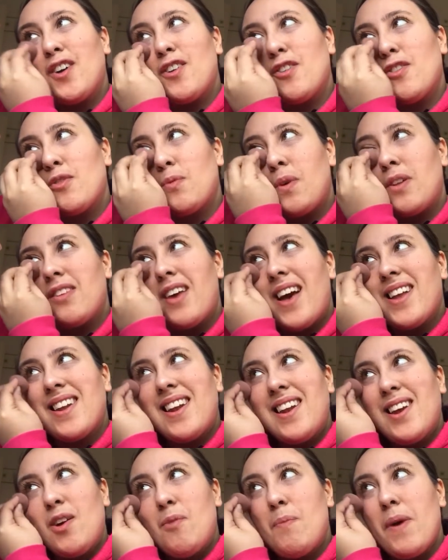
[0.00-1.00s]
I just want to add
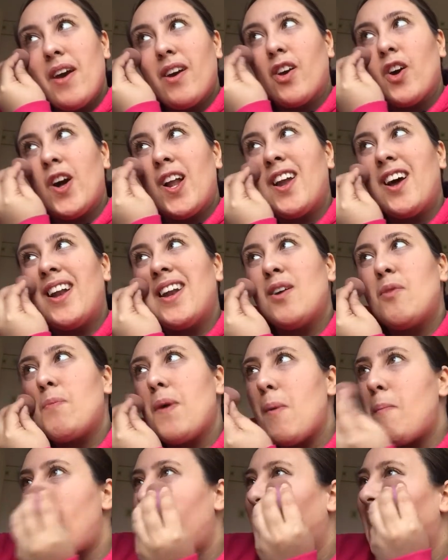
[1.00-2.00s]
a little bit of colour, a little
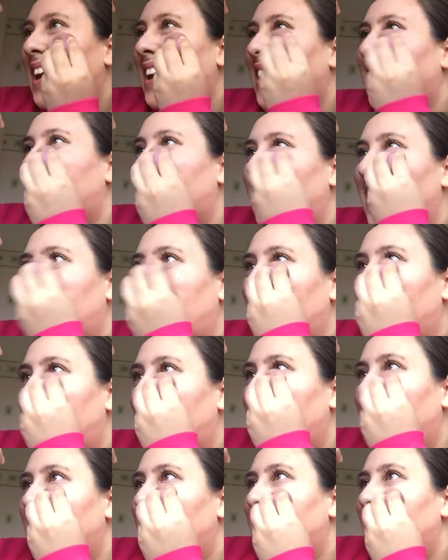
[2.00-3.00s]
bit of pink
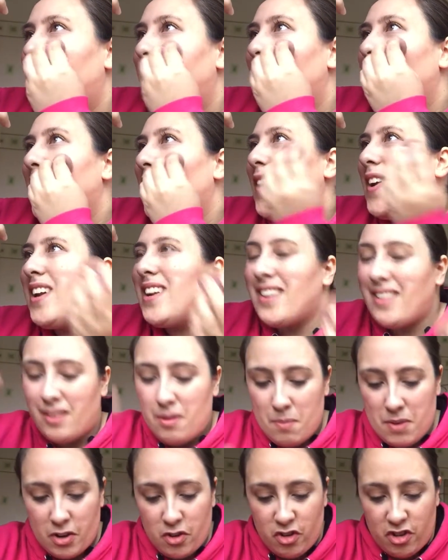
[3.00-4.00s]
colour
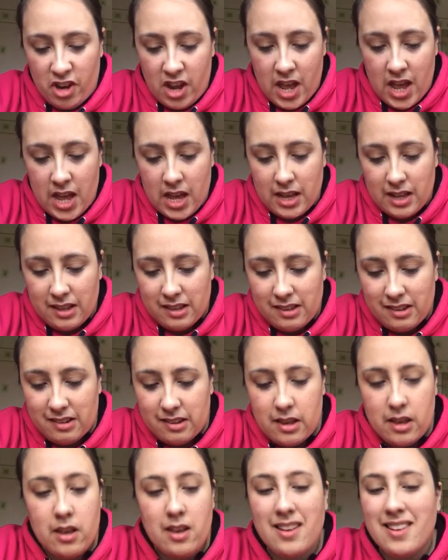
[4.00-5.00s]
to my
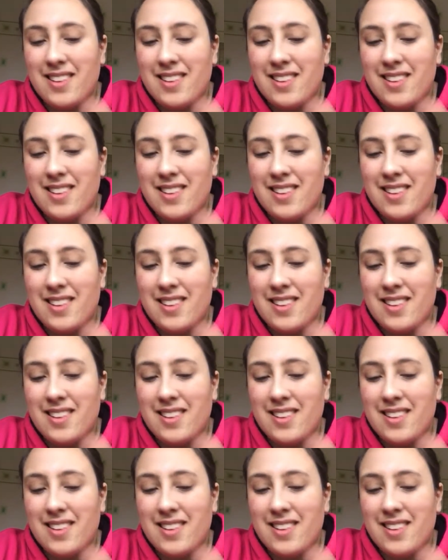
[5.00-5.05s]
cheeks.